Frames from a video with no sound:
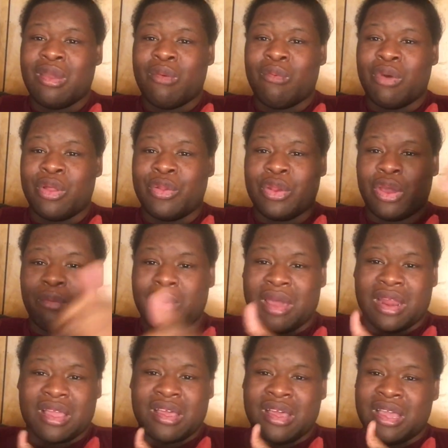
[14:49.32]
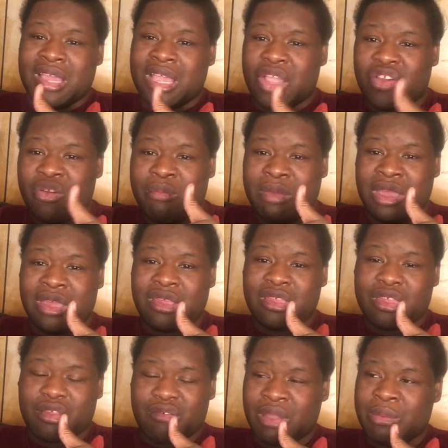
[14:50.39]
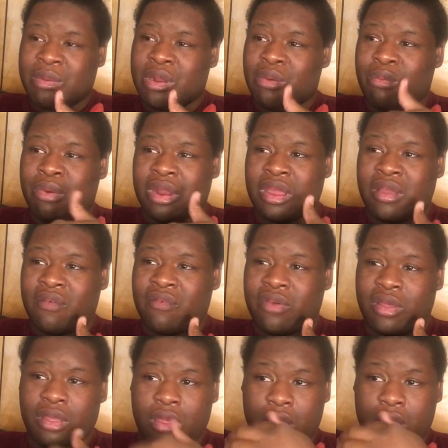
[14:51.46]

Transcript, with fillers: when nobody couldn't hear me screaming or whatever